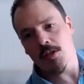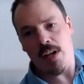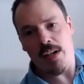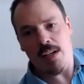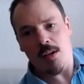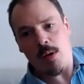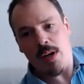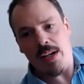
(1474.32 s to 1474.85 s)
try
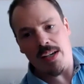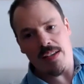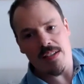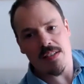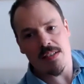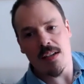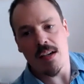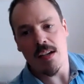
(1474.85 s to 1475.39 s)
and acquire like
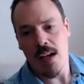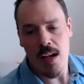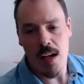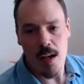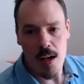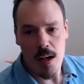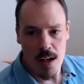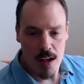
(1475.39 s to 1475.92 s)
this
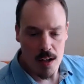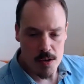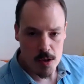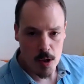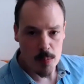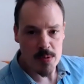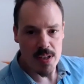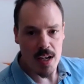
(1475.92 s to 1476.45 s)
a
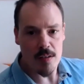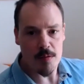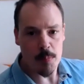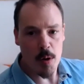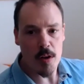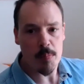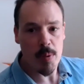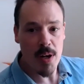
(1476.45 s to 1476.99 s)
subset of
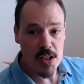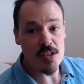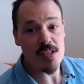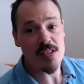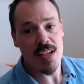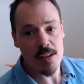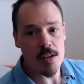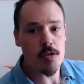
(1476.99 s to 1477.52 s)
both
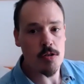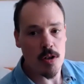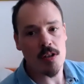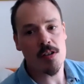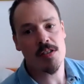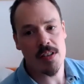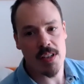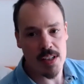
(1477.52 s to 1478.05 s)
patients and
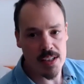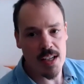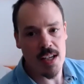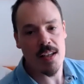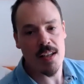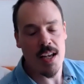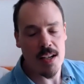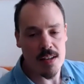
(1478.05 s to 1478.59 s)
controls
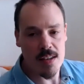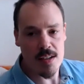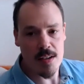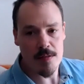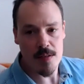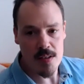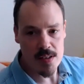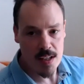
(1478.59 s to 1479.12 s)
in the
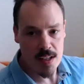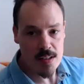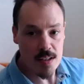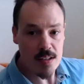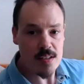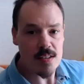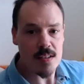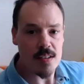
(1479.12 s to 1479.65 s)
different
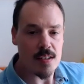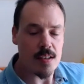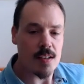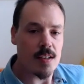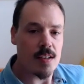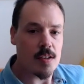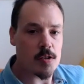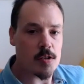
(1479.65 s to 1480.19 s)
centres?
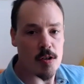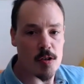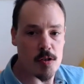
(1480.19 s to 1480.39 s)
So